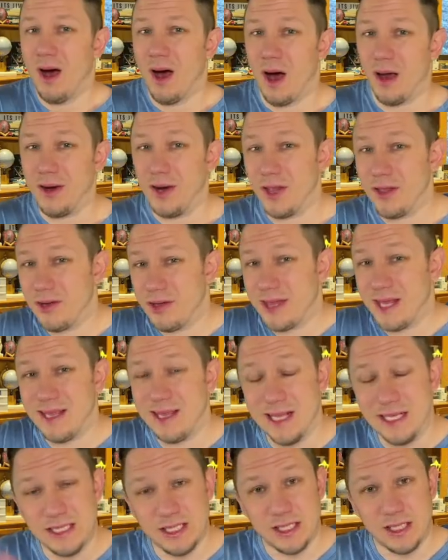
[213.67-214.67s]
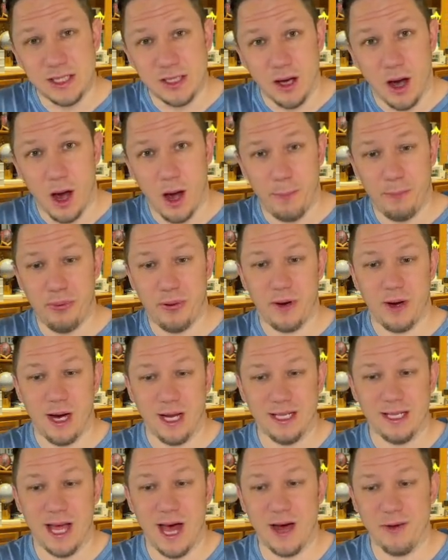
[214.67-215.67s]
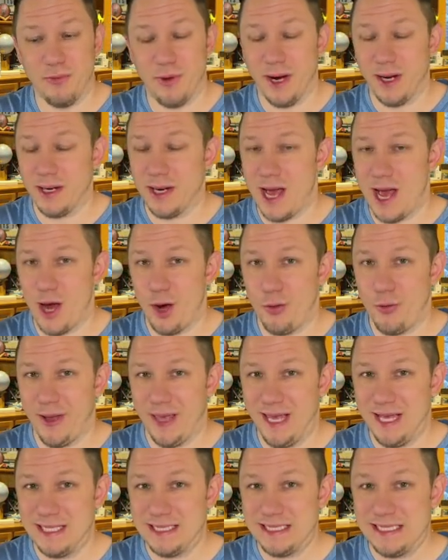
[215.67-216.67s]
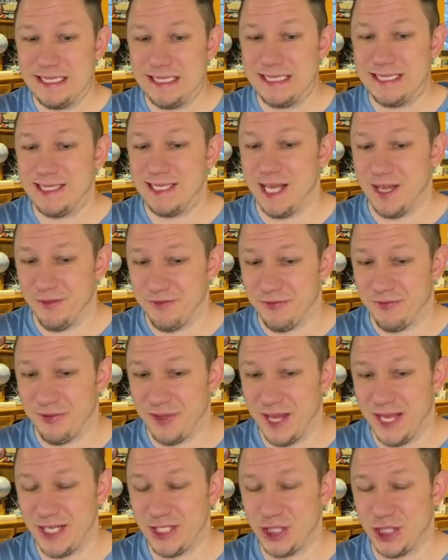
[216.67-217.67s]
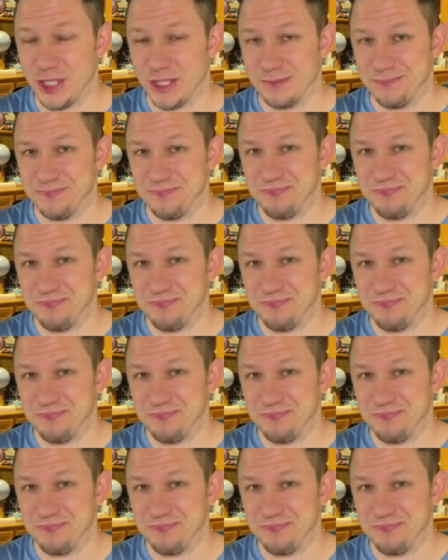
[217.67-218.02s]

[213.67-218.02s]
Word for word: Another thing that's up a lot right now is inflation.